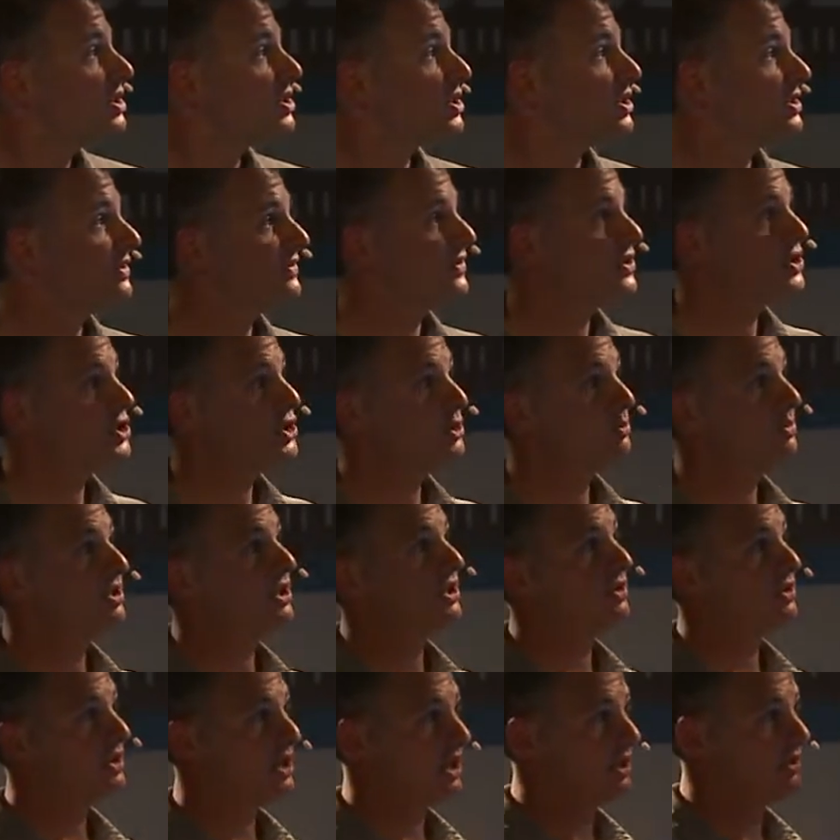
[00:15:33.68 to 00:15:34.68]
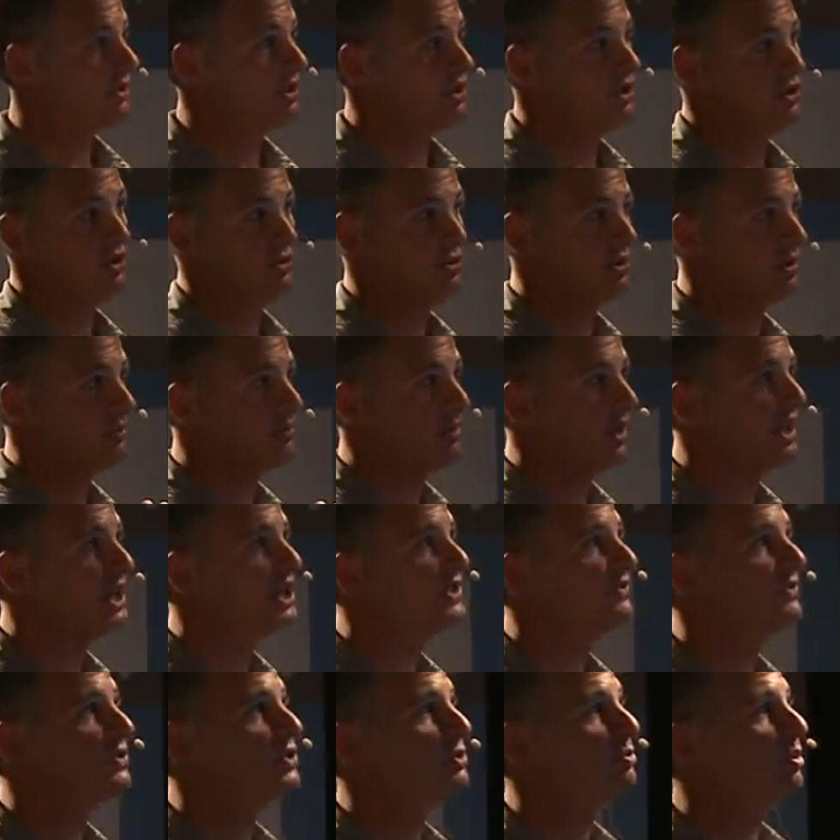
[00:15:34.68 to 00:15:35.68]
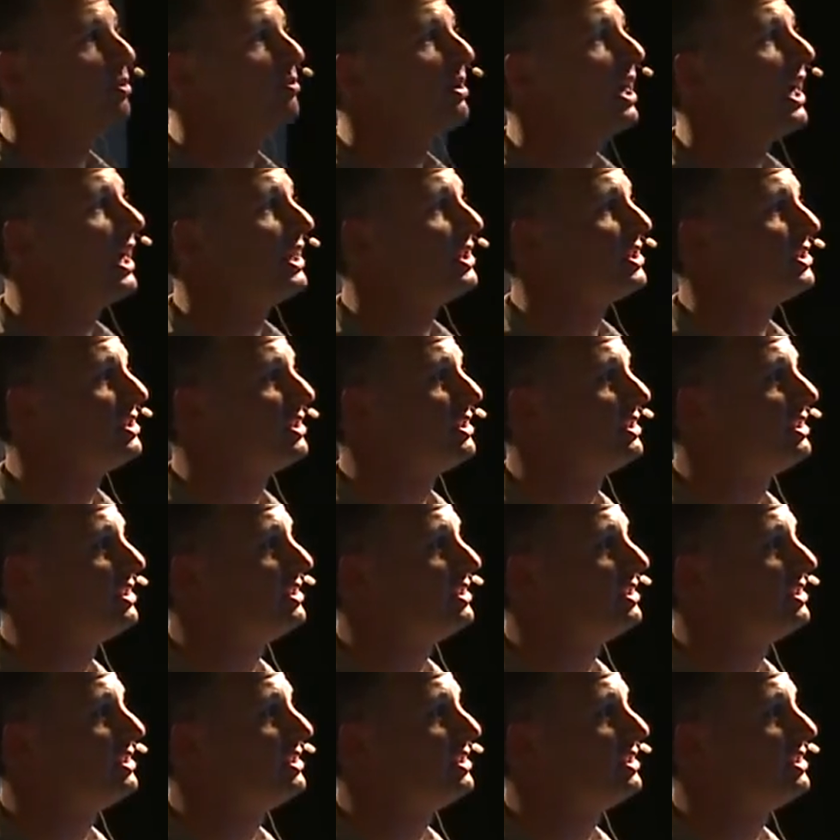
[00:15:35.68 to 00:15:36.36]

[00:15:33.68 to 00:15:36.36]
So the first would be, okay, let's do the page views per batch,